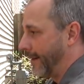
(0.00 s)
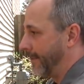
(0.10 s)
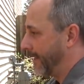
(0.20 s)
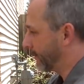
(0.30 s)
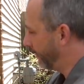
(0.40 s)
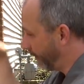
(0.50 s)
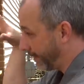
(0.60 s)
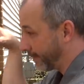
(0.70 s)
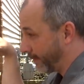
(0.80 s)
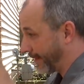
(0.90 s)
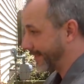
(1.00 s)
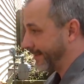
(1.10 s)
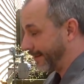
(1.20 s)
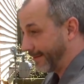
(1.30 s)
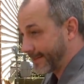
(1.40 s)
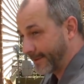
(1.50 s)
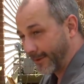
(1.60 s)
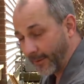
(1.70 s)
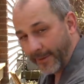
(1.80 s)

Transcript: because we don't get direct sun in this area,